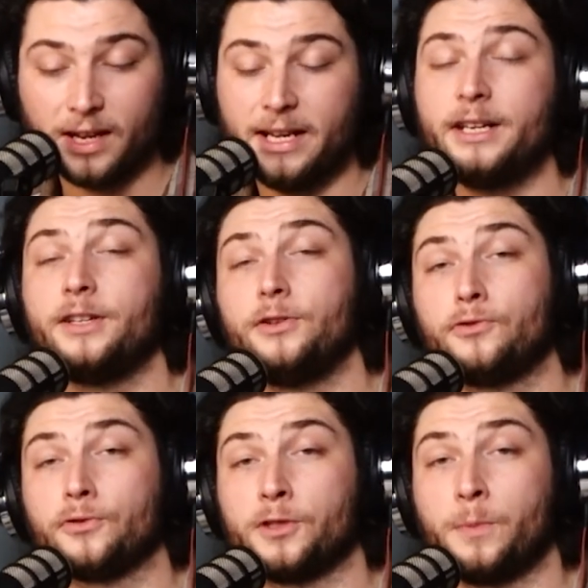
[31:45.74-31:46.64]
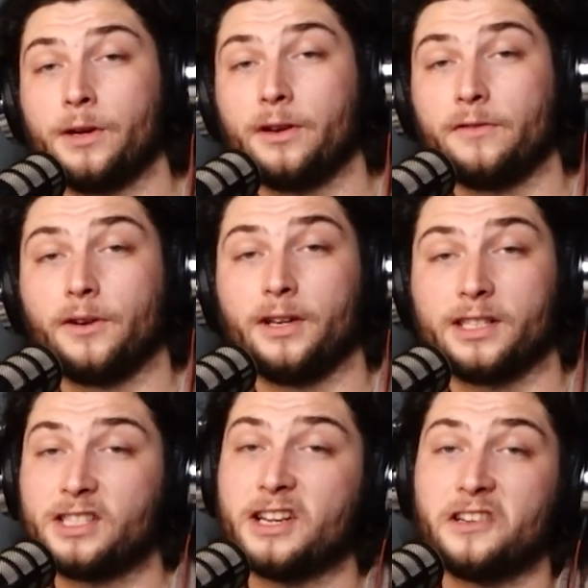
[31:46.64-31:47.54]
in a neutral spirit for an
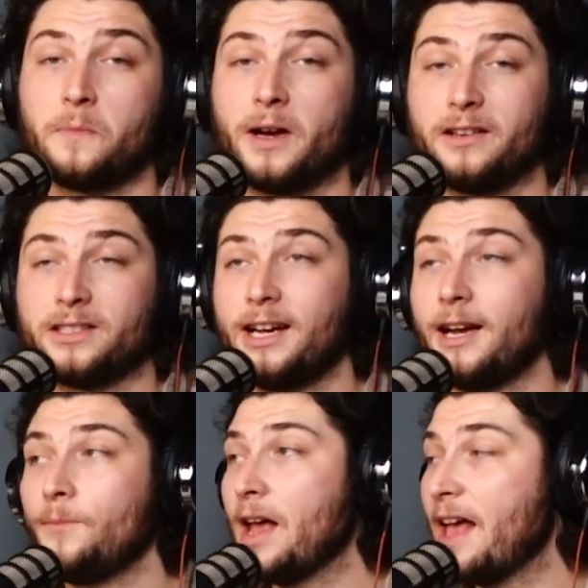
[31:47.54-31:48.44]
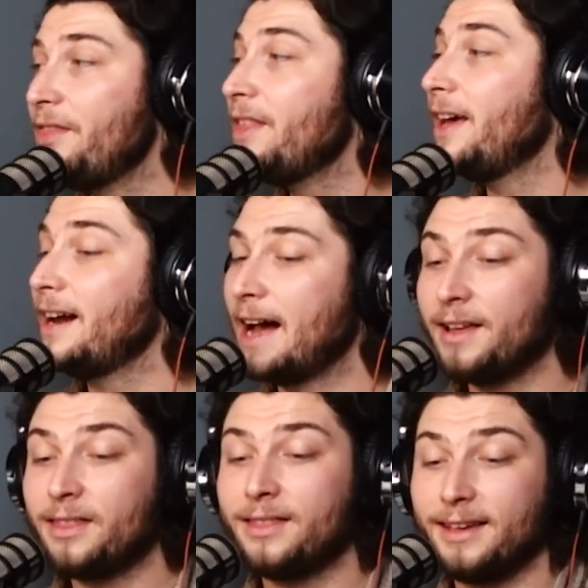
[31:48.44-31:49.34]
extended amount of time. And then
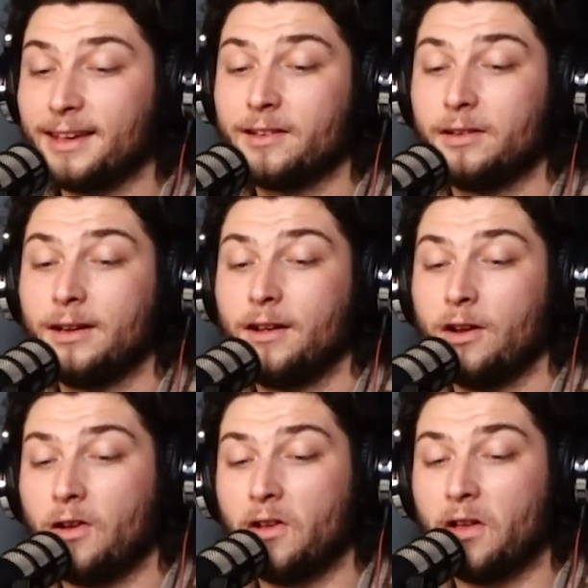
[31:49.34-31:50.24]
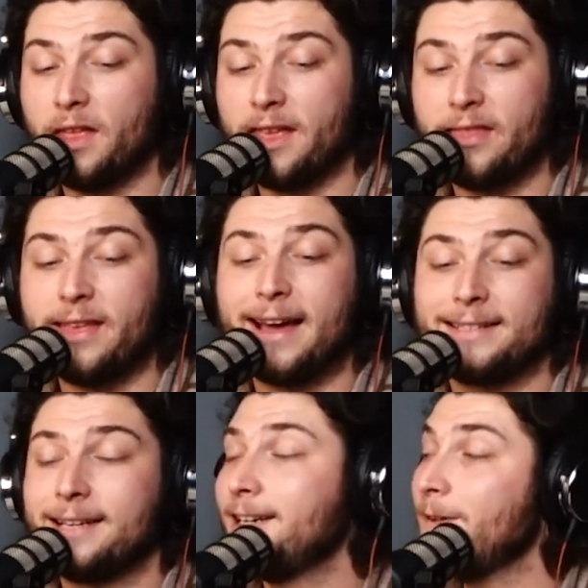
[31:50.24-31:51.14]
I think in that
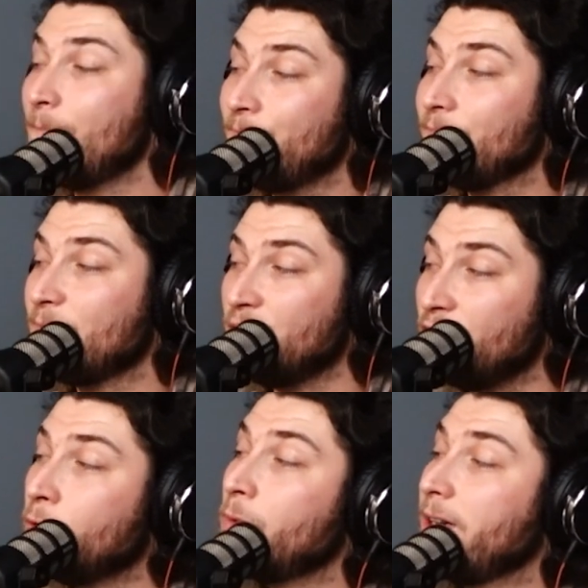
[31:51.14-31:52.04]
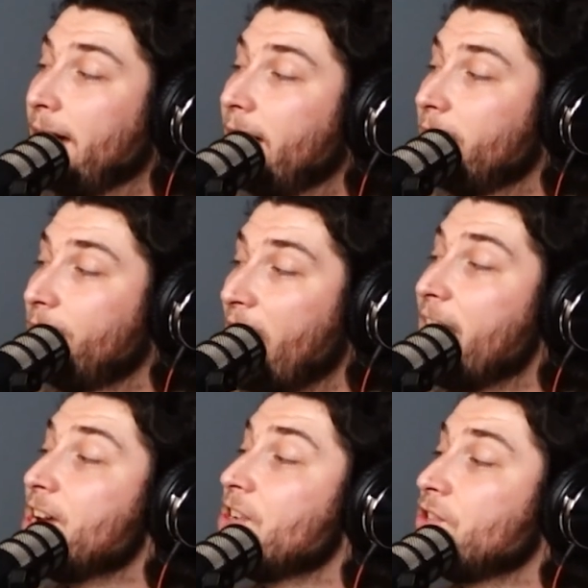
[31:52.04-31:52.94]
time, you would have
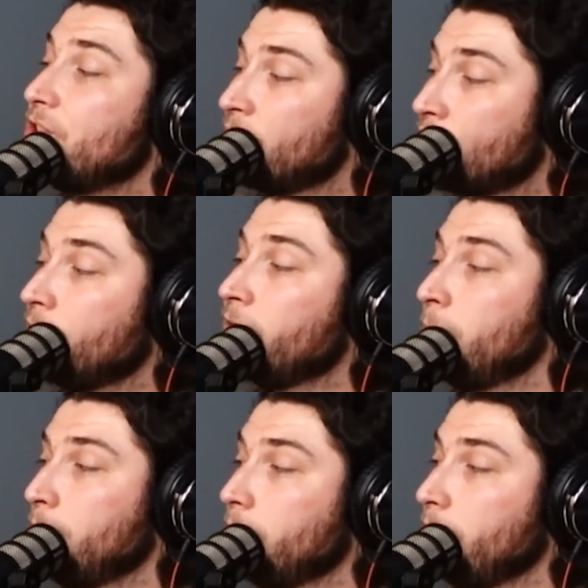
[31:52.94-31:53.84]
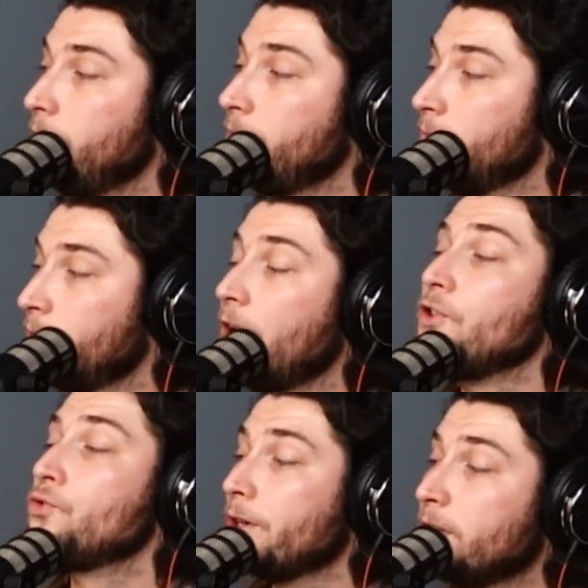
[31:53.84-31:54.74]
a servable, a
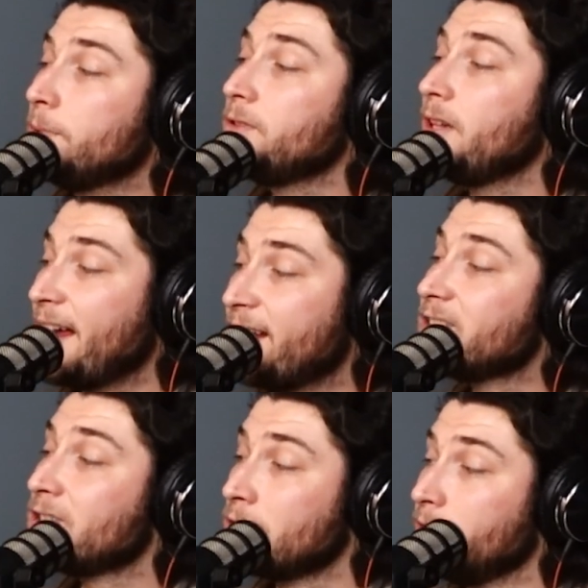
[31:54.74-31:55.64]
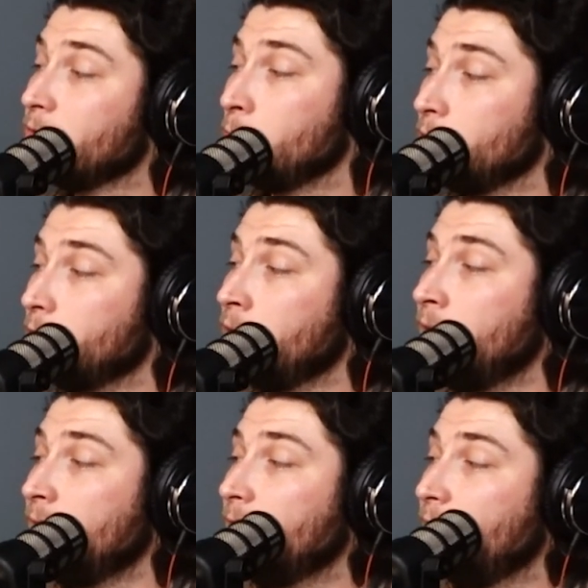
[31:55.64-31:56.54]
drinkable and servable
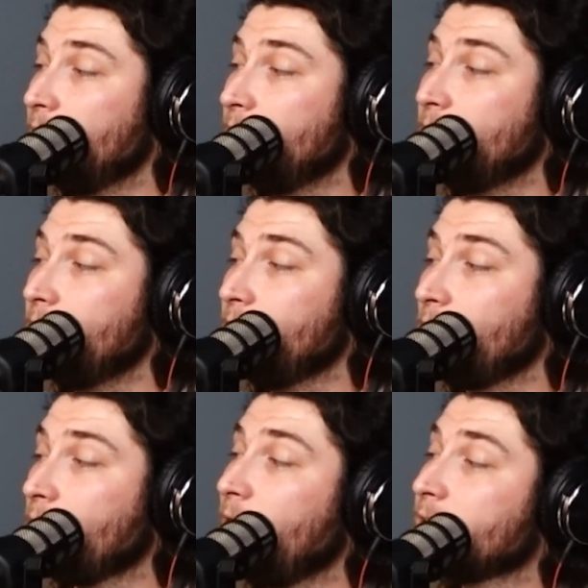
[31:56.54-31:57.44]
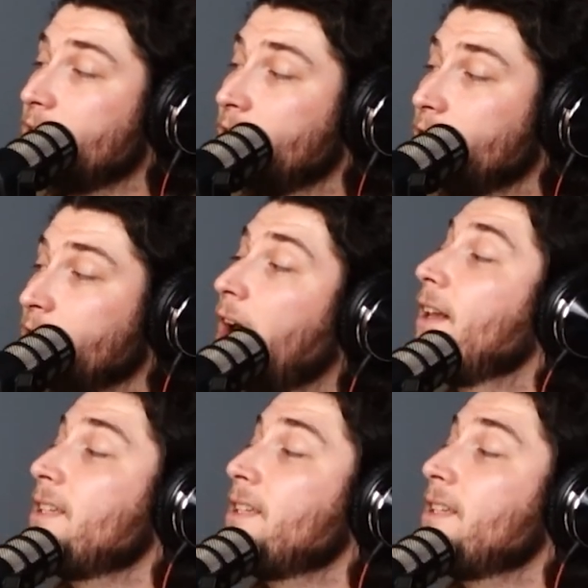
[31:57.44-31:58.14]
uh, little cocktail, at